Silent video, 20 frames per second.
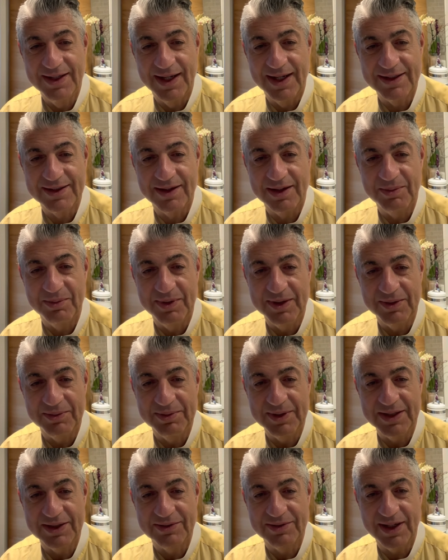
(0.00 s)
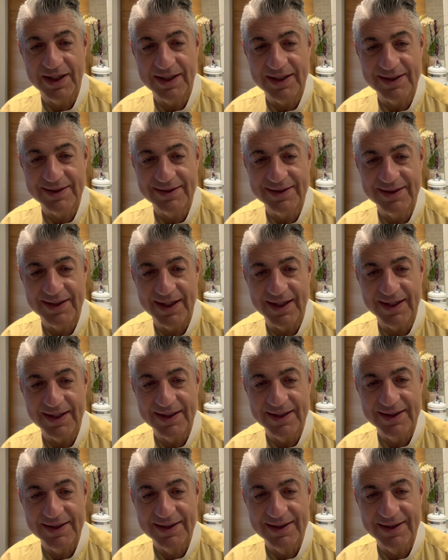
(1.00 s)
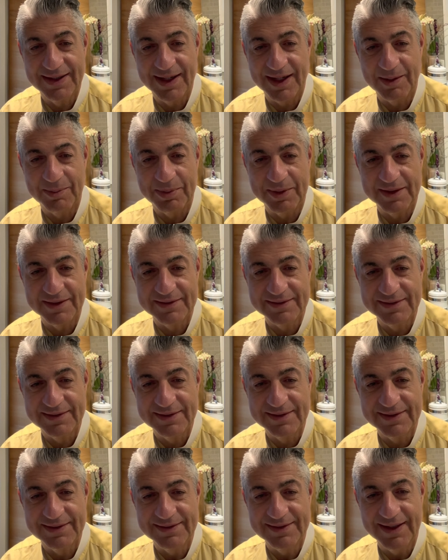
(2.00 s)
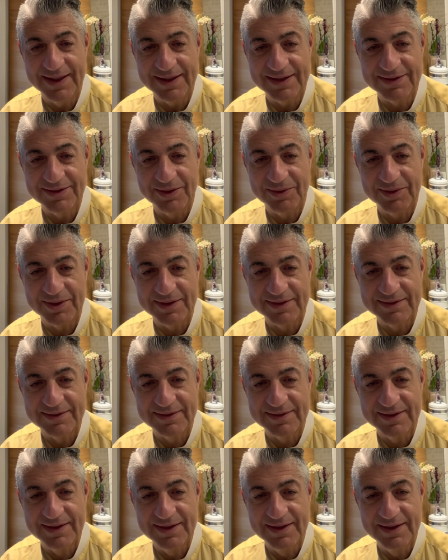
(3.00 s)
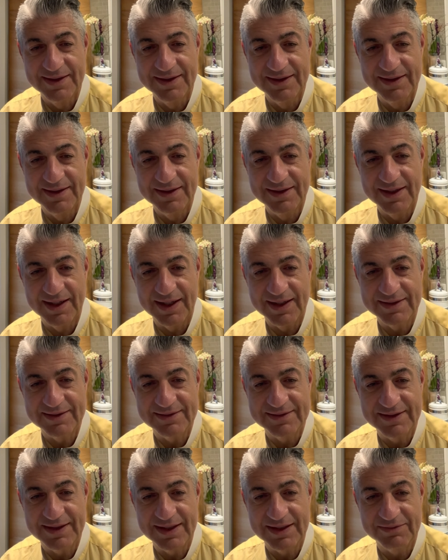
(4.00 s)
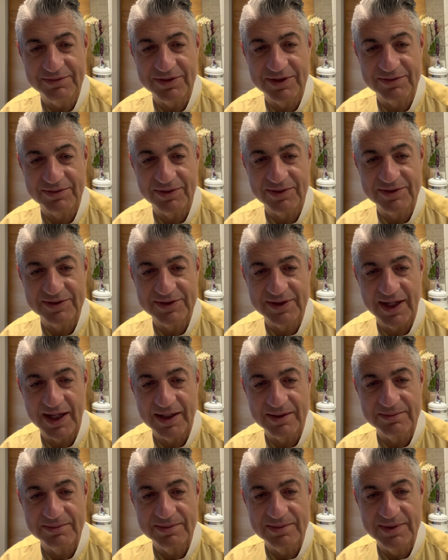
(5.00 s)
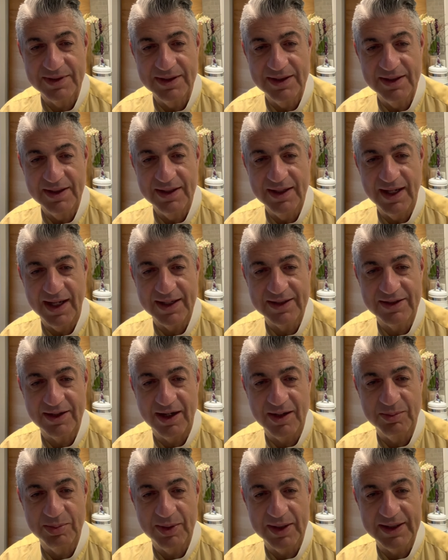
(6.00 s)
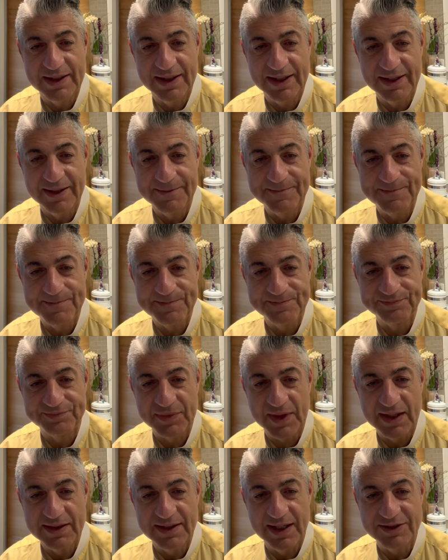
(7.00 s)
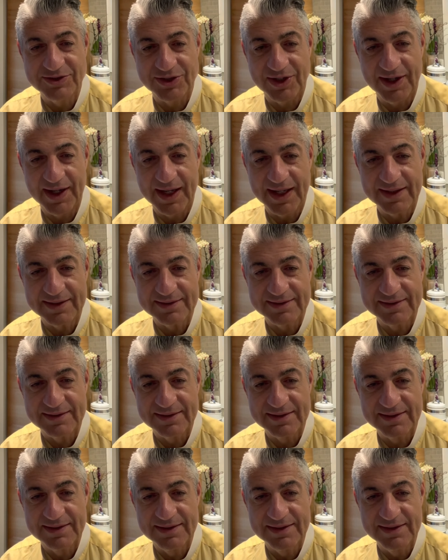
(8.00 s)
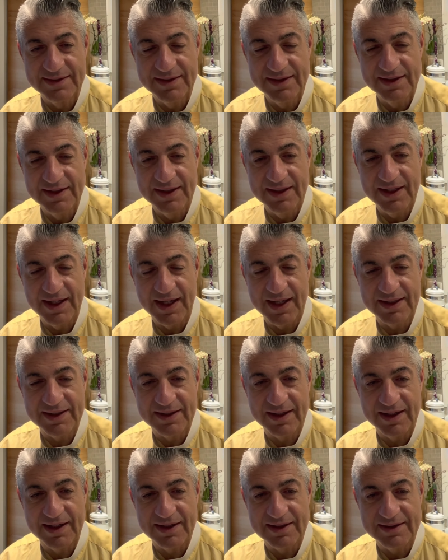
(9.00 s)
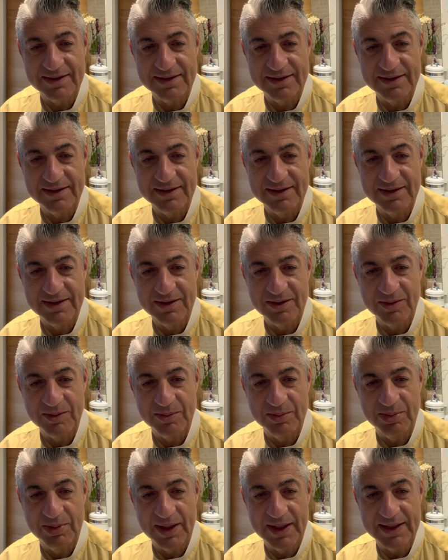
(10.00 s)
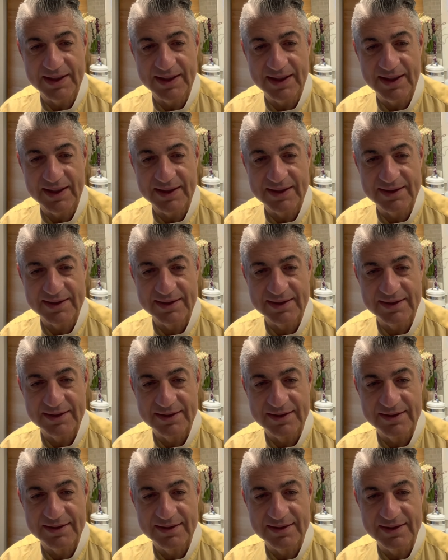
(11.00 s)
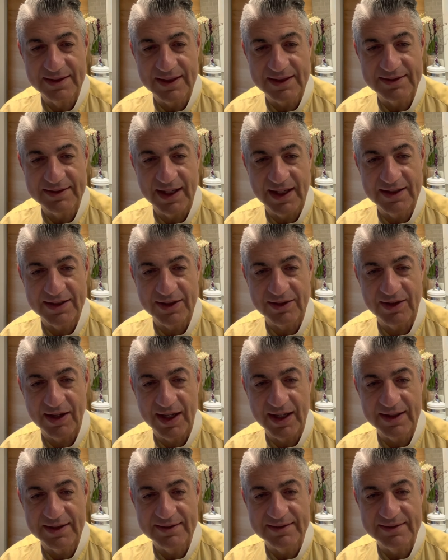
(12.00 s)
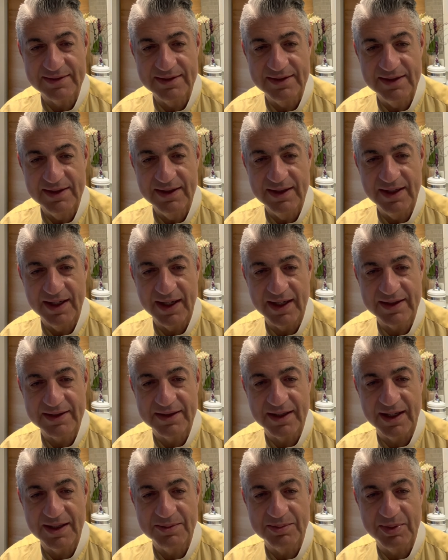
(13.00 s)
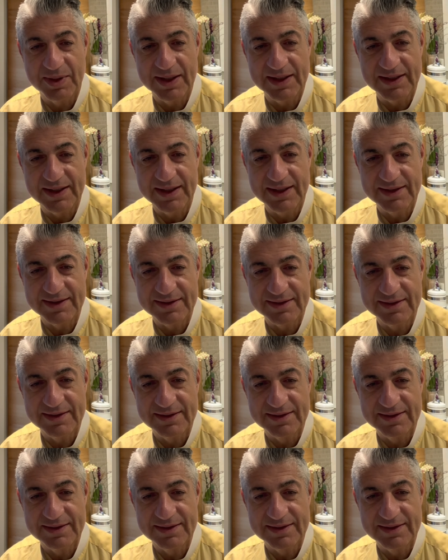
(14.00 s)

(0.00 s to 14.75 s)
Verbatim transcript: God, what are we creating today? Help us take notice and see for the first time. And God, break in, touch our hands. And God, break in, ignite our eyes and God break in.